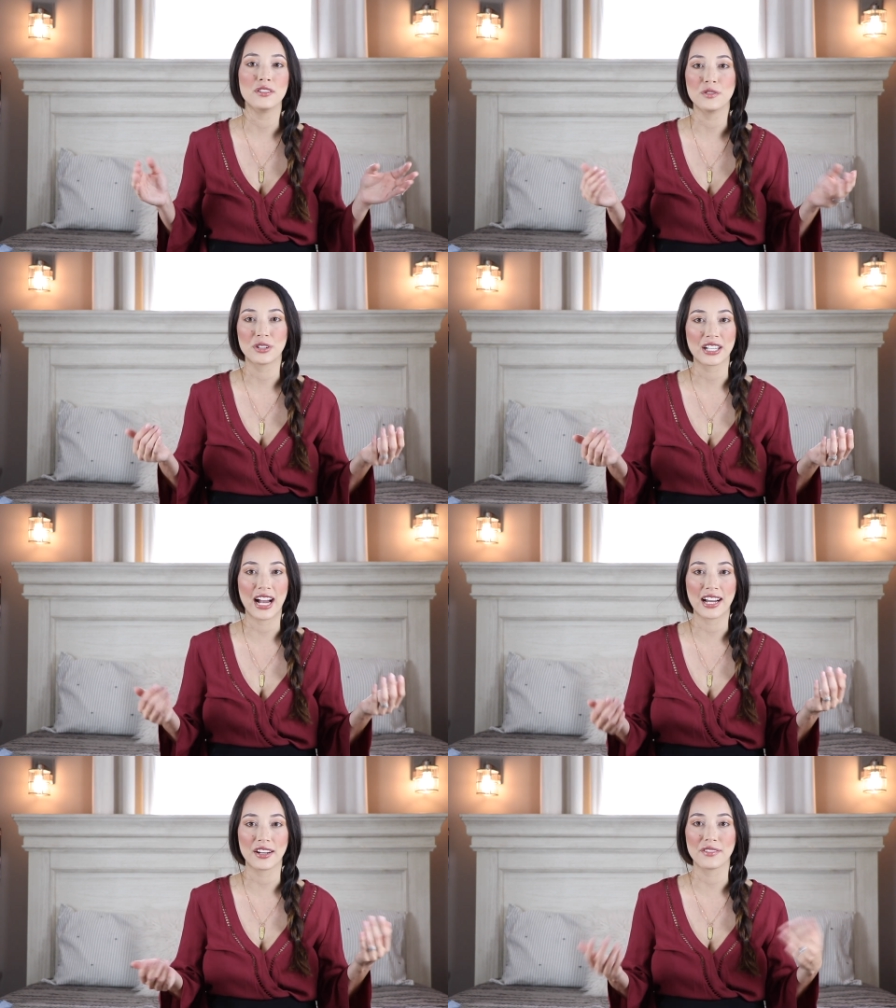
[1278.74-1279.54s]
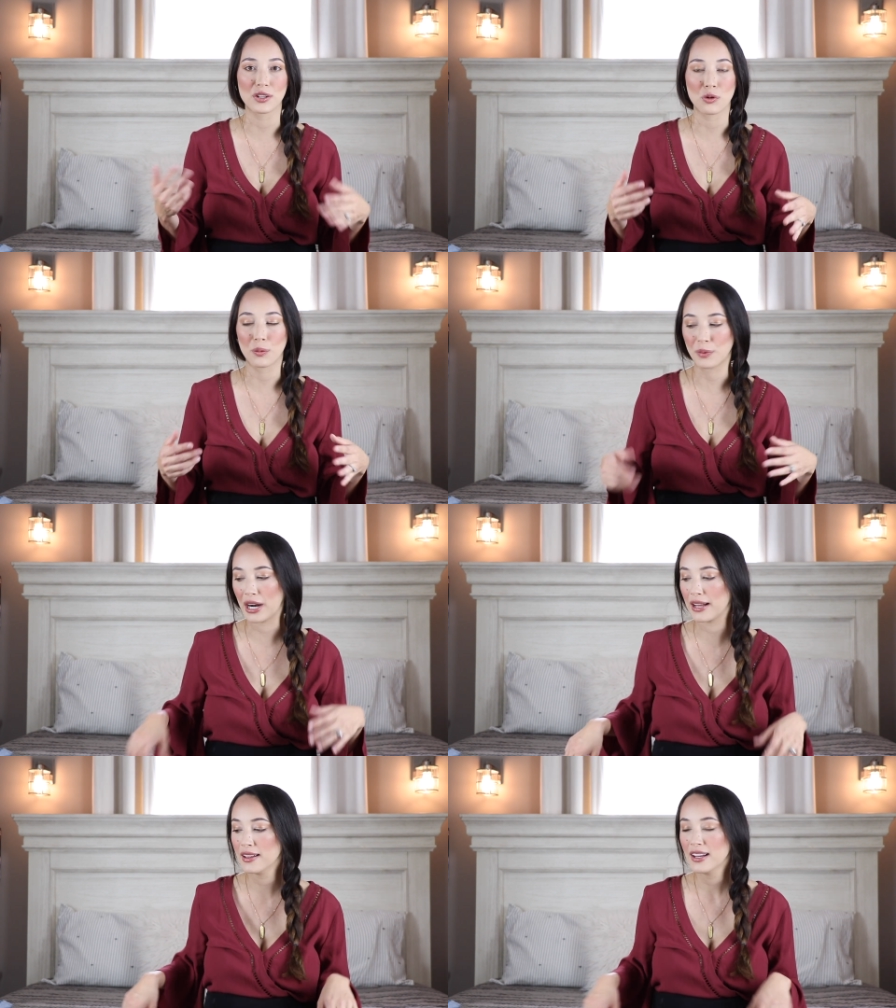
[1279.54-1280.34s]
you can kind of
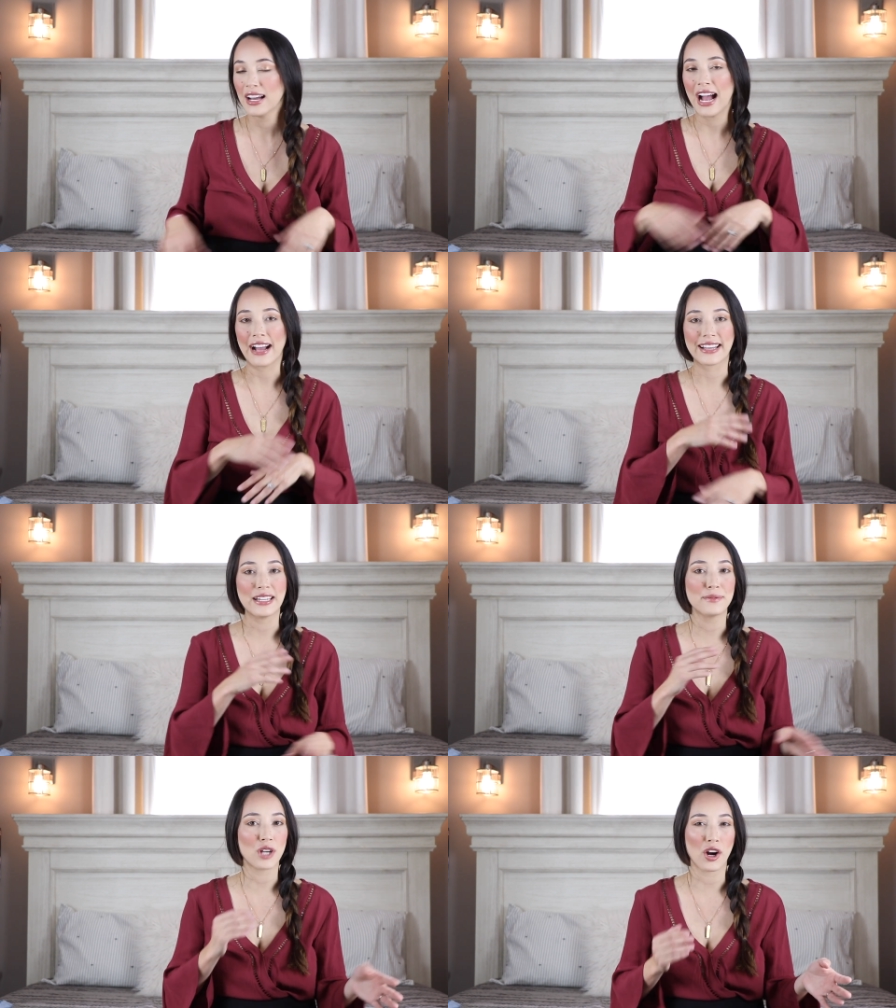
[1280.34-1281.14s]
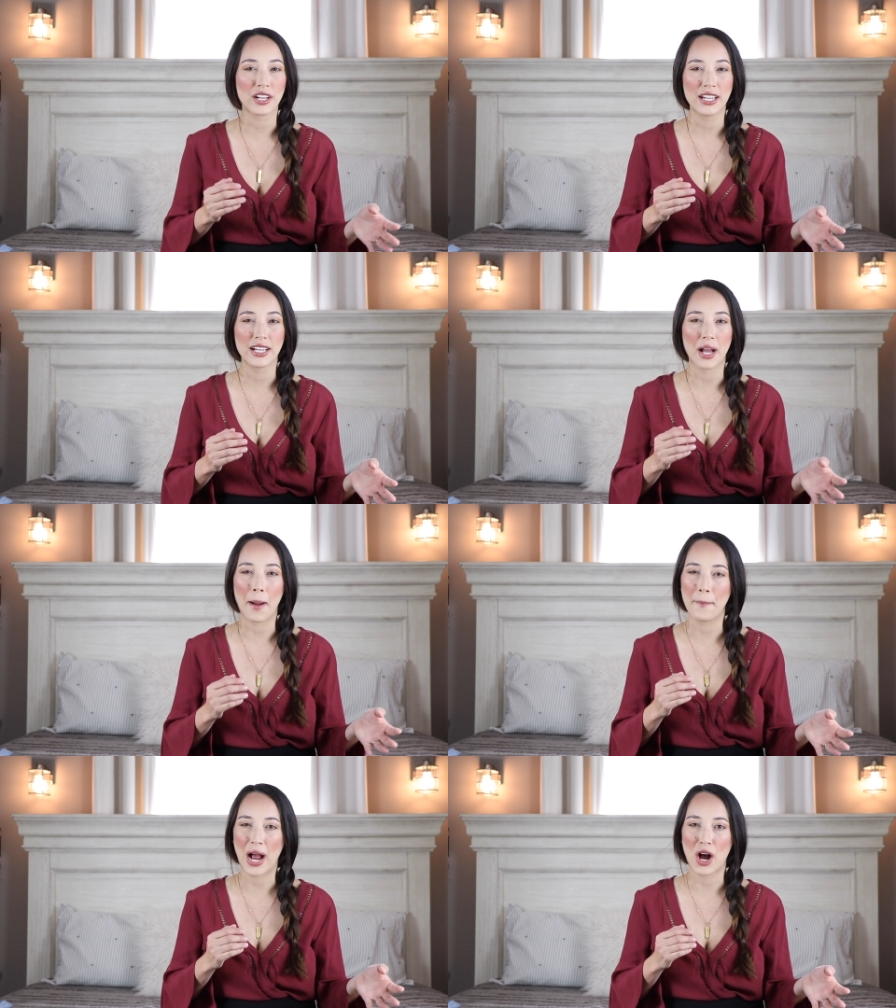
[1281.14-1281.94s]
incorporate. I keep talking
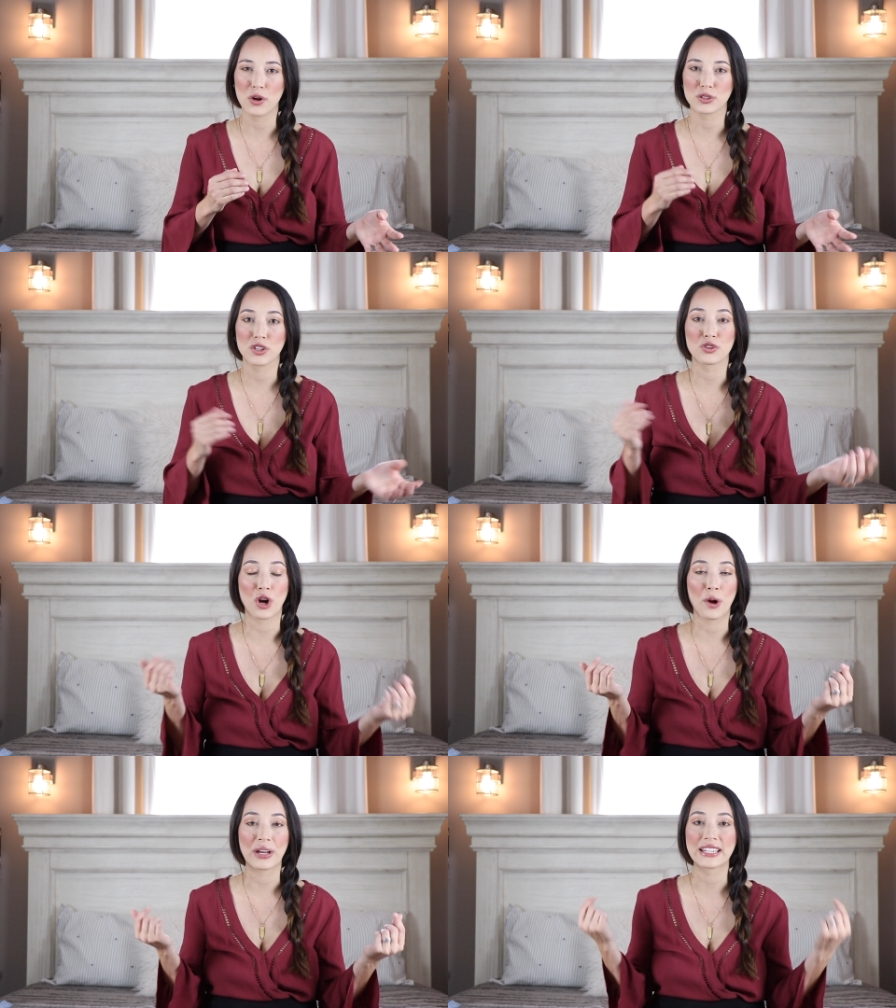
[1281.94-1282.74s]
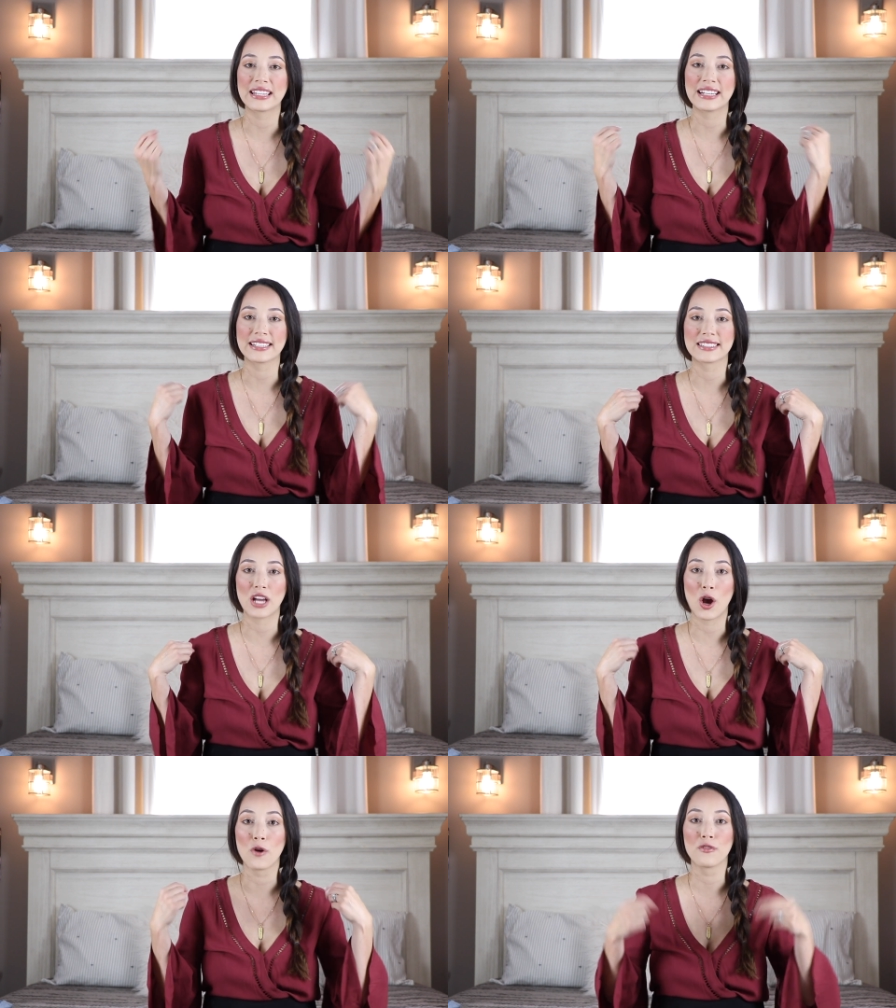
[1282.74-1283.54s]
about throwing things
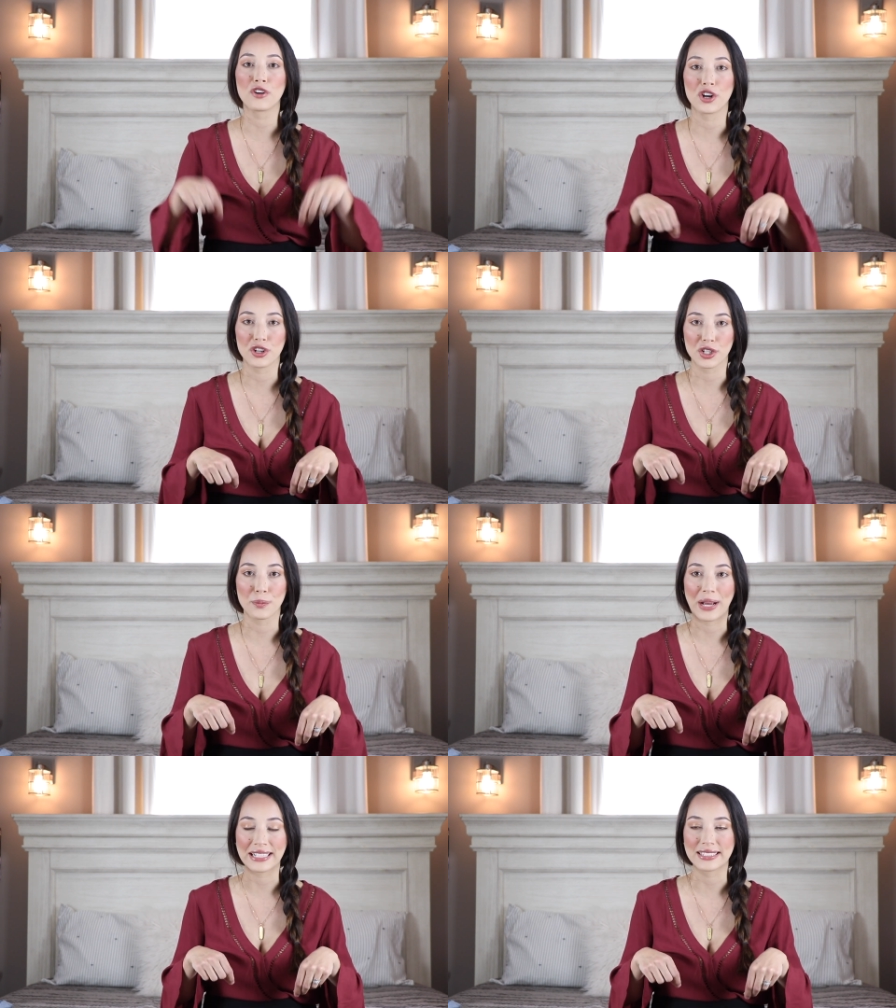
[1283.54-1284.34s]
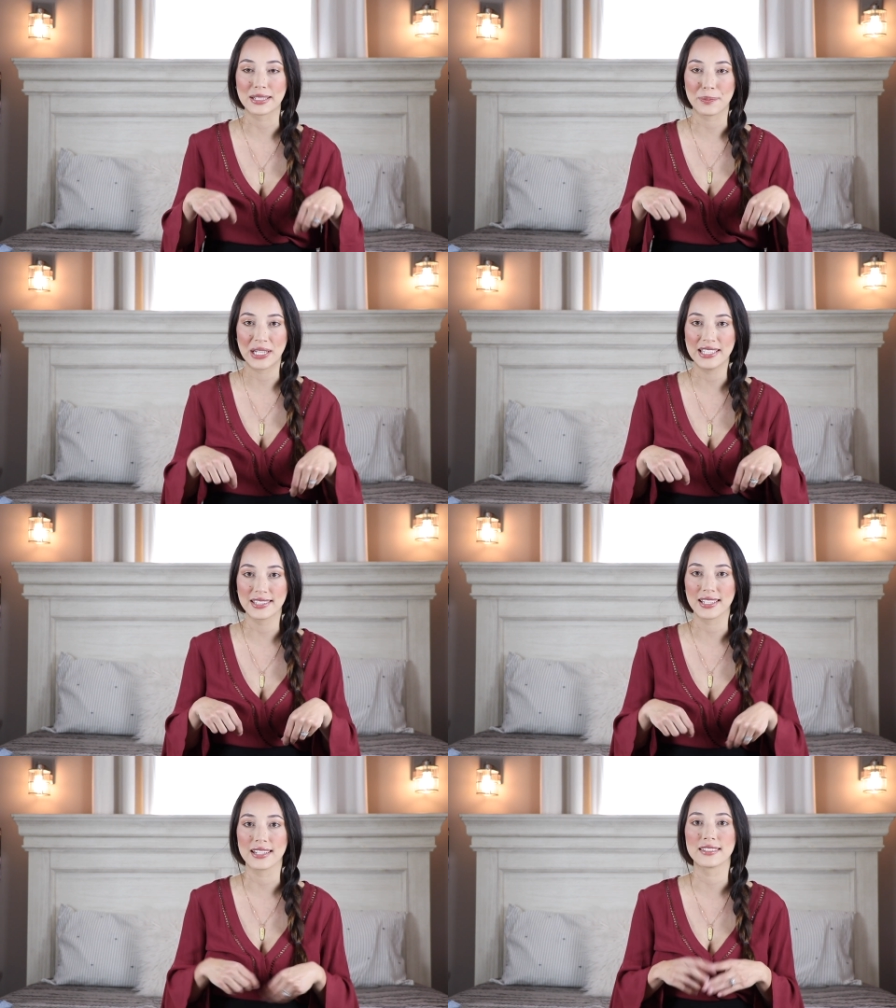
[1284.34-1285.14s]
over your basic
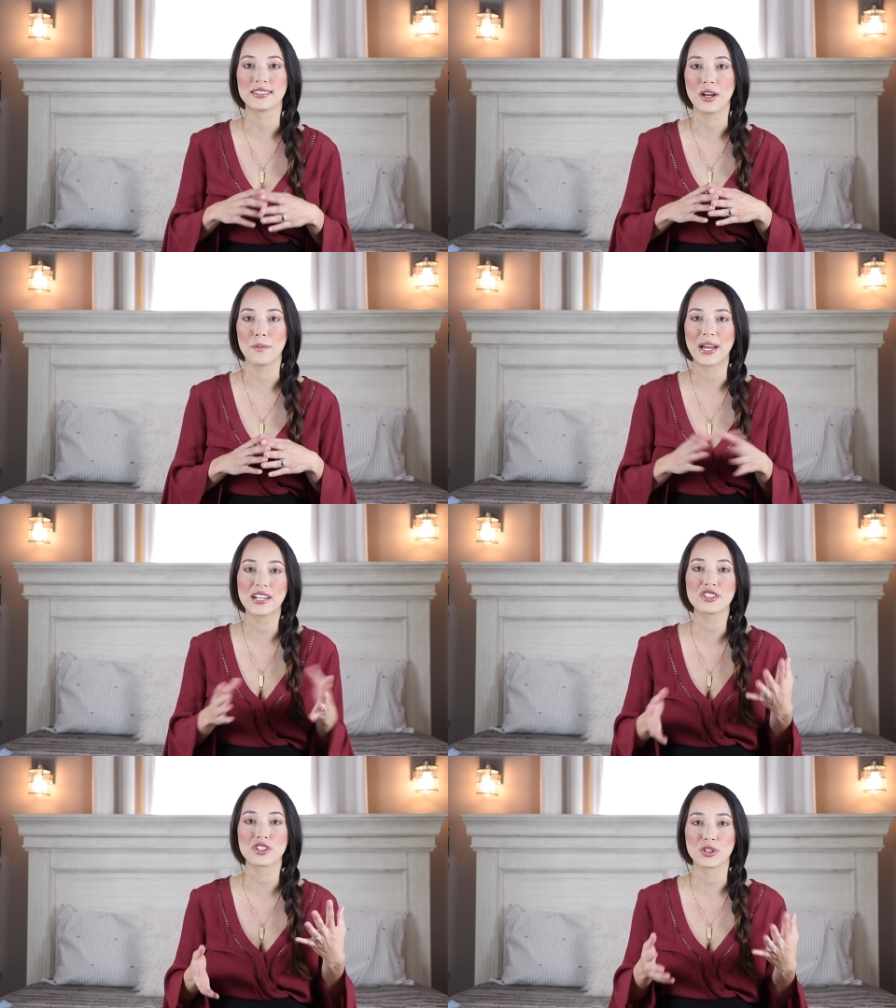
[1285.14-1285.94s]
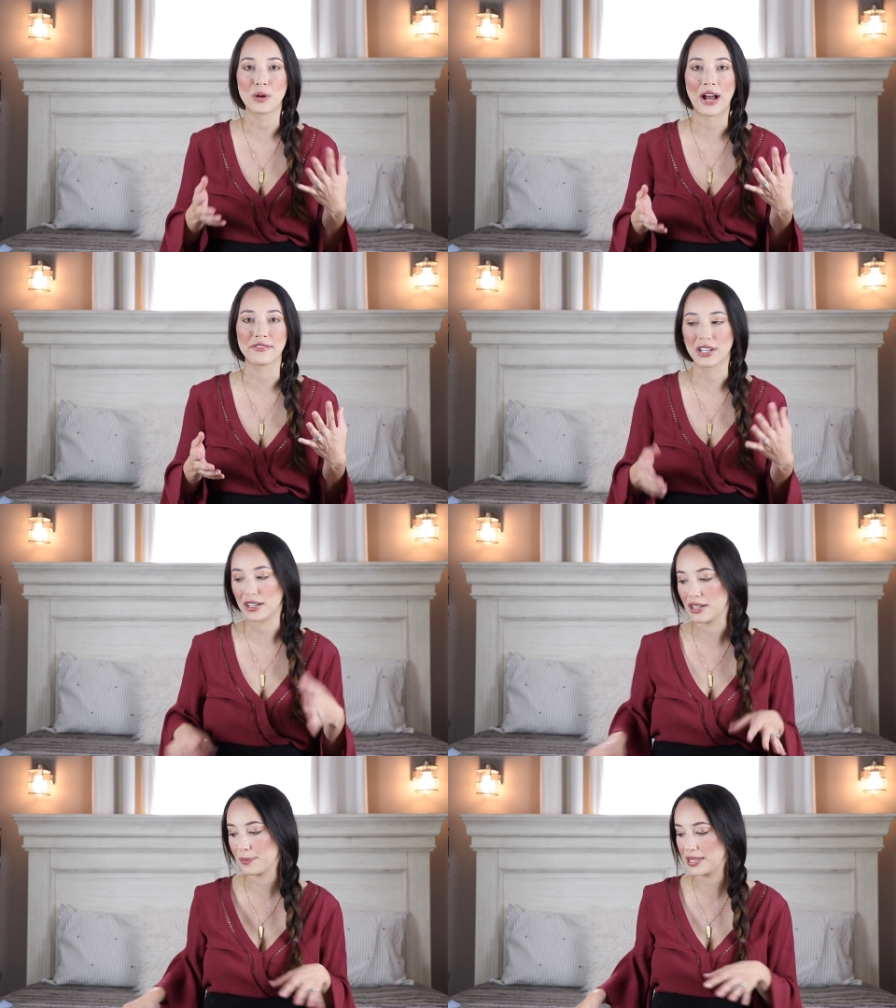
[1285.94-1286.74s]
pieces. So making sure you have
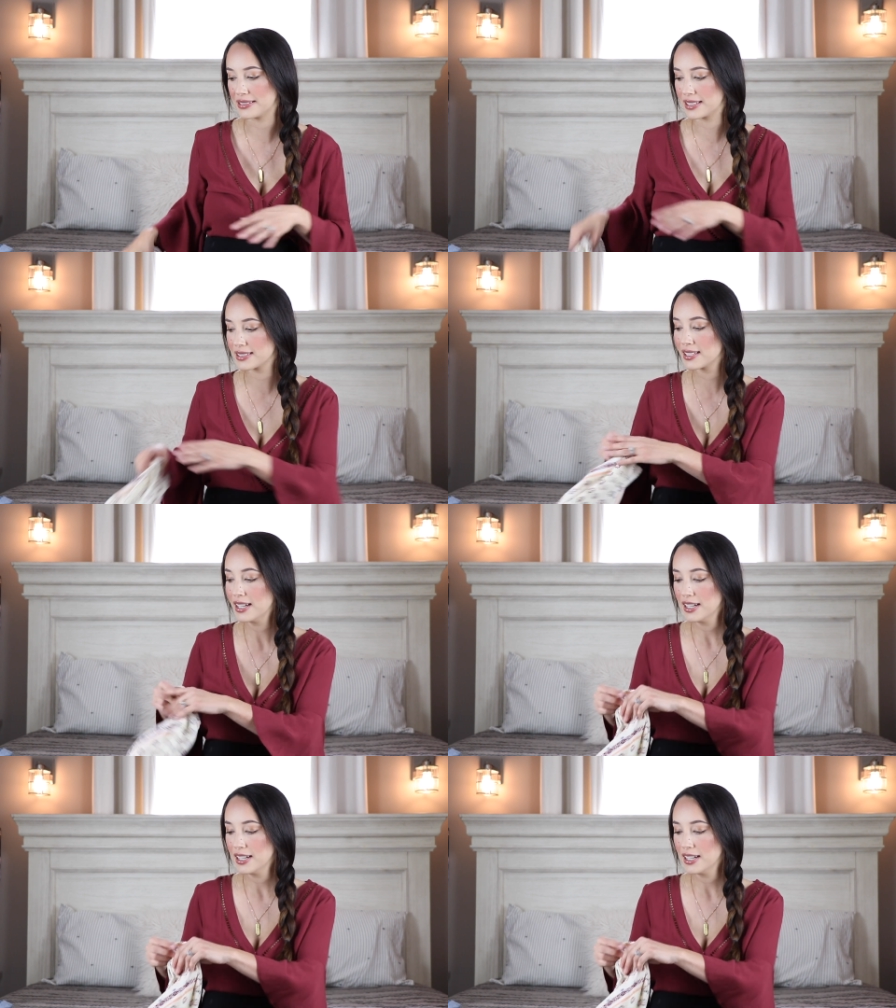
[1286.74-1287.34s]
layering pieces.